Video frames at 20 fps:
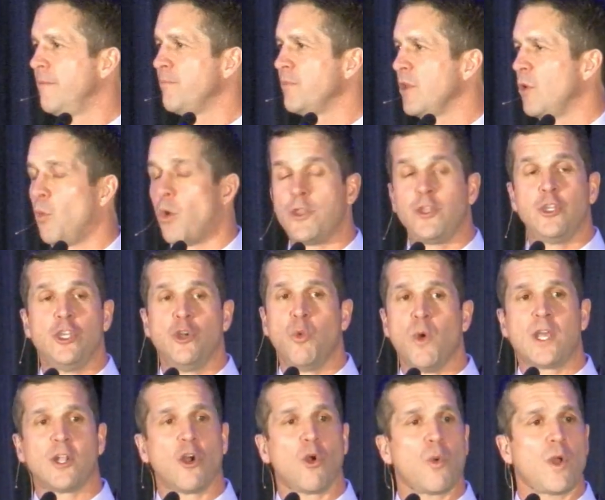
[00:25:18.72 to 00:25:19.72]
Whether you
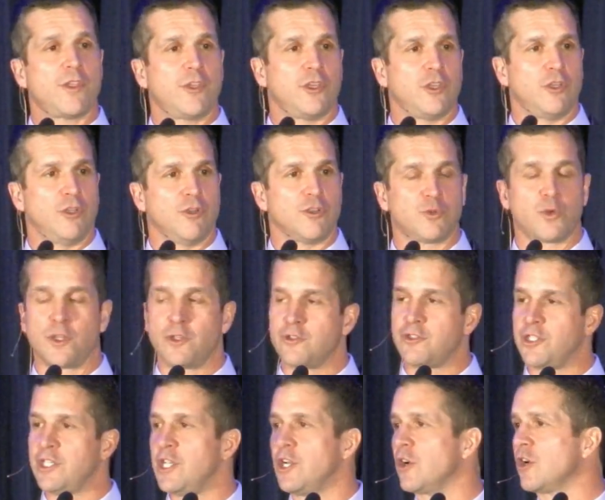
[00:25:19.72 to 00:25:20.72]
win or whether you lose, whether it's
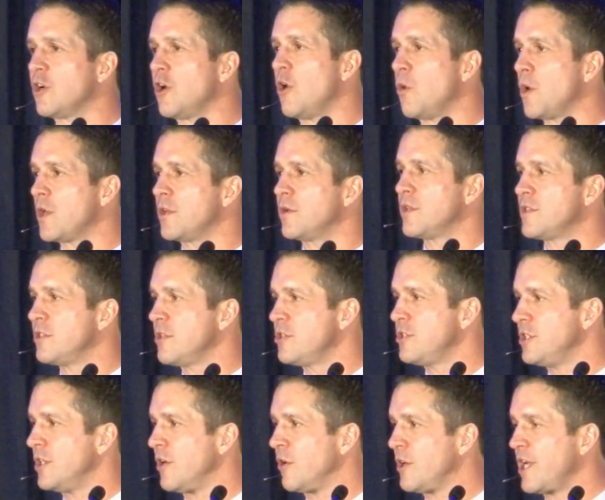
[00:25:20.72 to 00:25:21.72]
a year ago, whether it's this
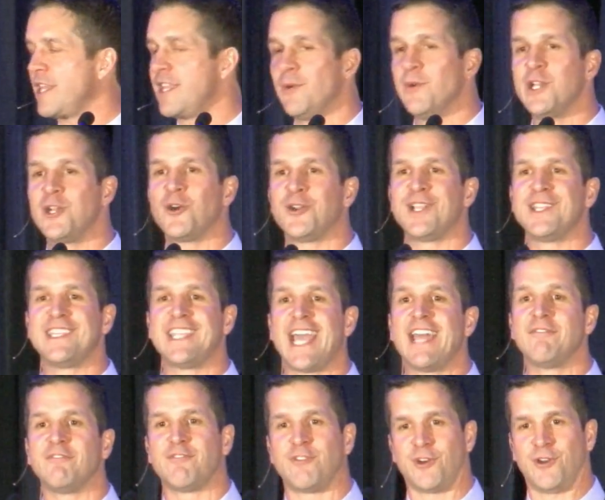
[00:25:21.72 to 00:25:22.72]
year, okay? Then we go to
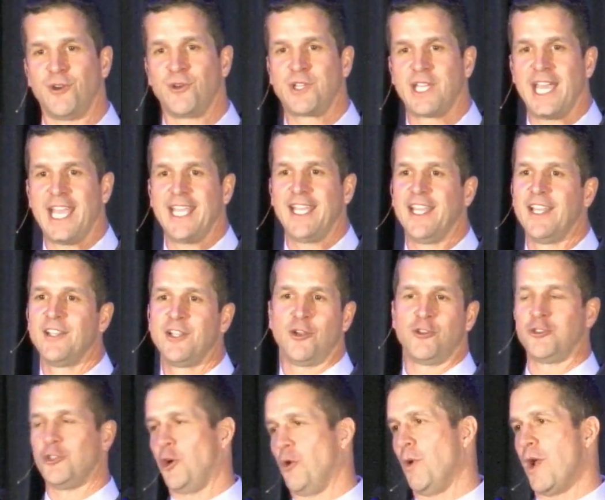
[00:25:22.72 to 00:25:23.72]
Denver, okay?
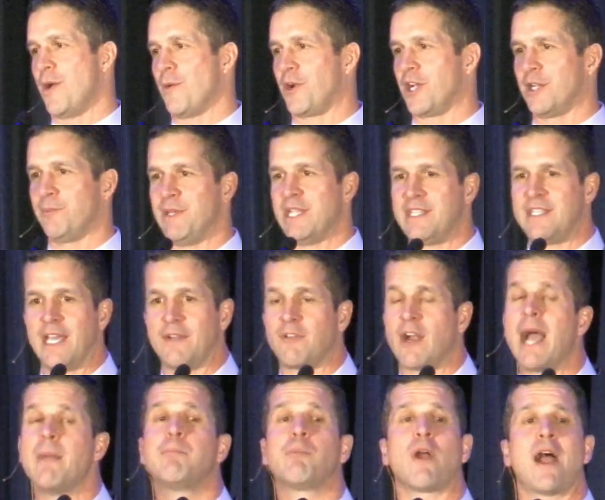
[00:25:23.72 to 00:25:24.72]
There's no way we're going to beat Denver.
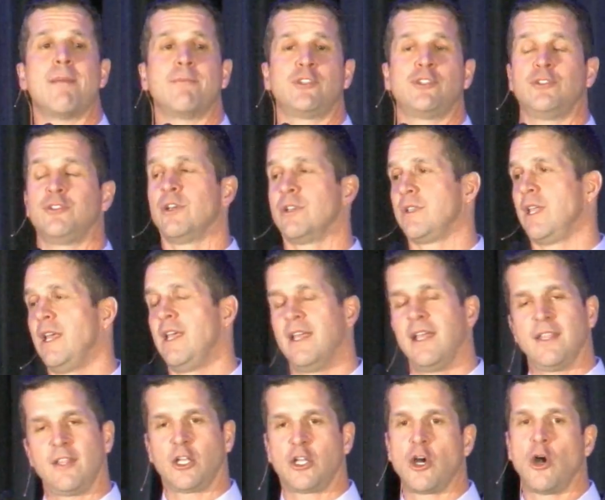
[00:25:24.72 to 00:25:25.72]
I promise you.
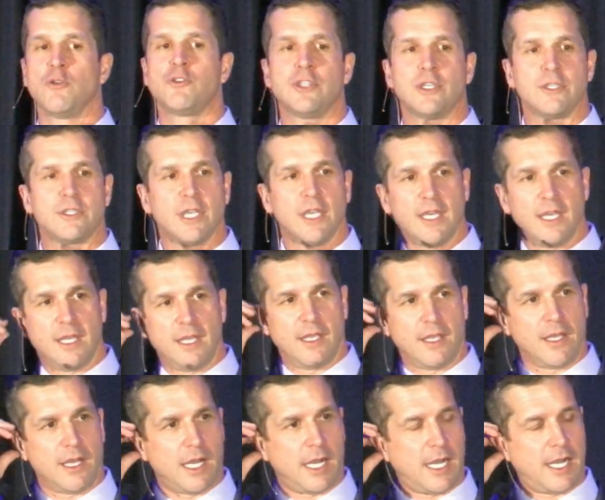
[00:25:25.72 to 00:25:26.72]
The coaches,
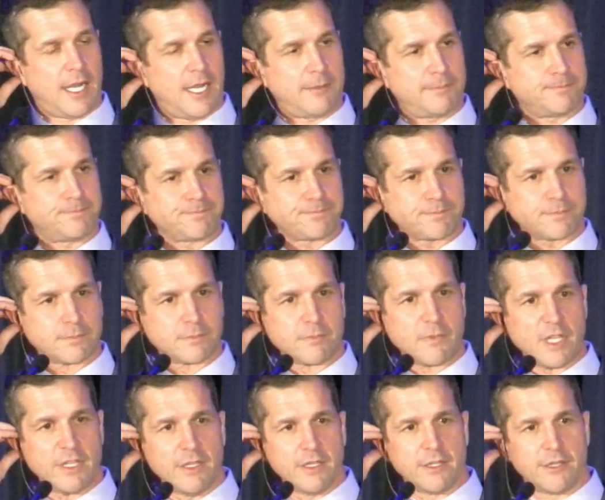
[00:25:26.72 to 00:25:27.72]

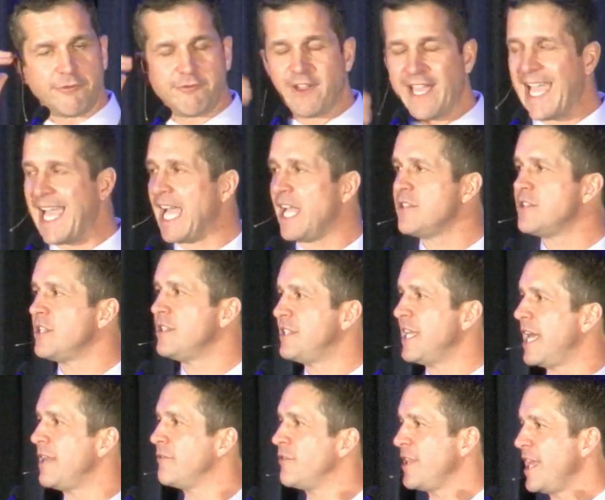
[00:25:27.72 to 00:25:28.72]
the fans in
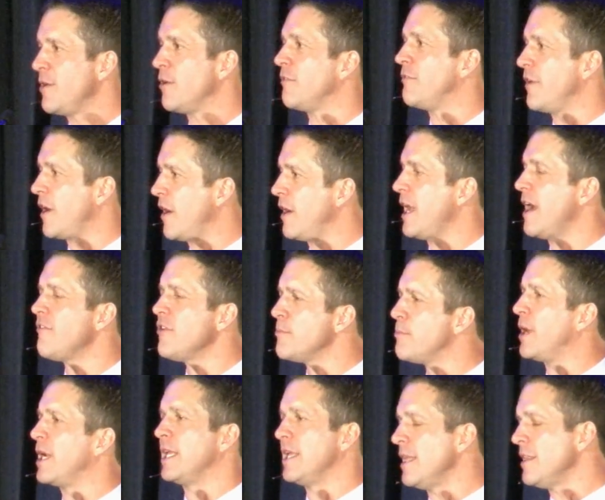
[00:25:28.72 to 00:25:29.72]
Denver, they were
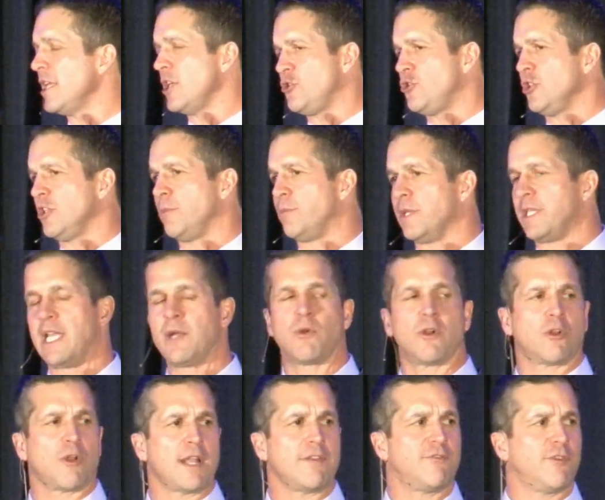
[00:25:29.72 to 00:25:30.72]
everybody, and they should have been. They were a
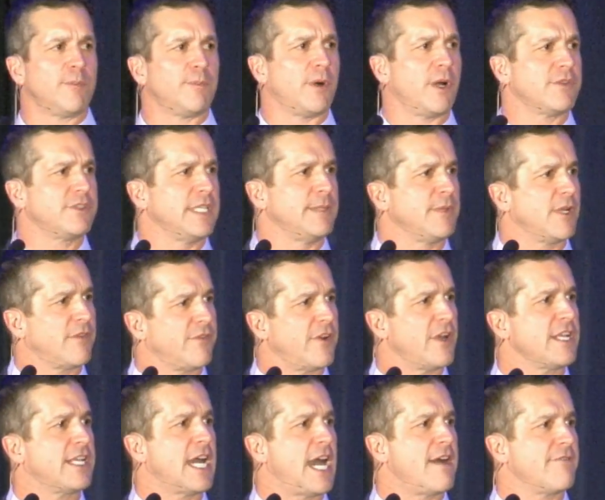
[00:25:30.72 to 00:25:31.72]
great football team. They were
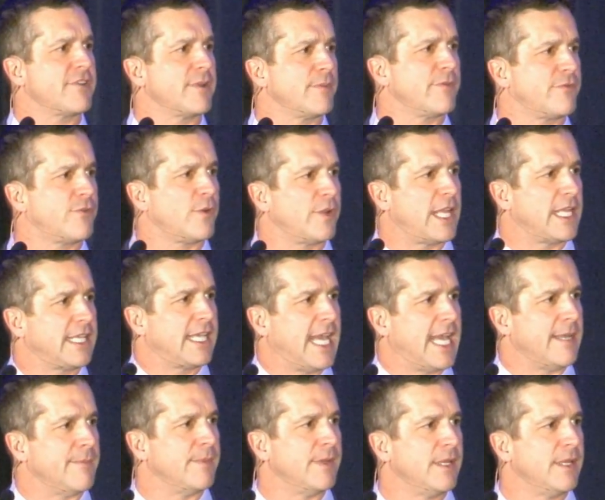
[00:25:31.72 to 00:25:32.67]
very confident before that game.